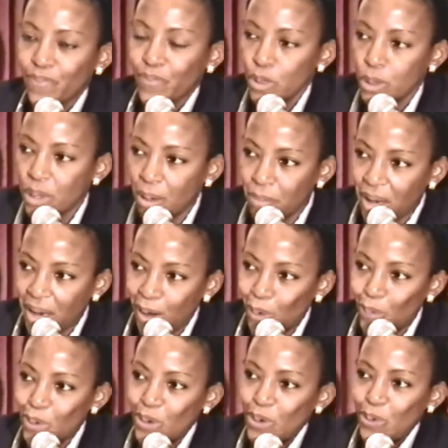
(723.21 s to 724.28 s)
that
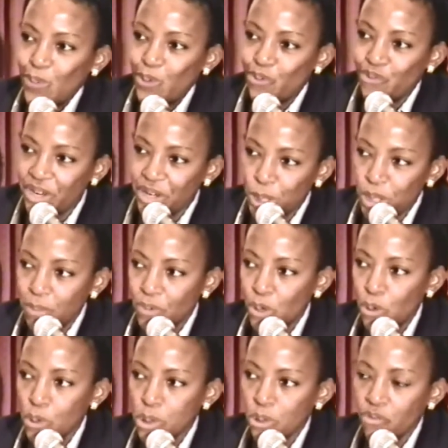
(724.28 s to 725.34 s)
somehow the readership
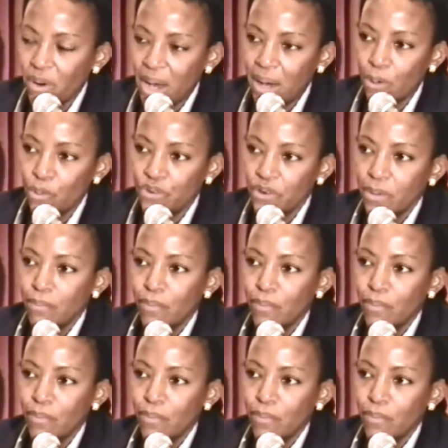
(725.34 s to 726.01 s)
goes around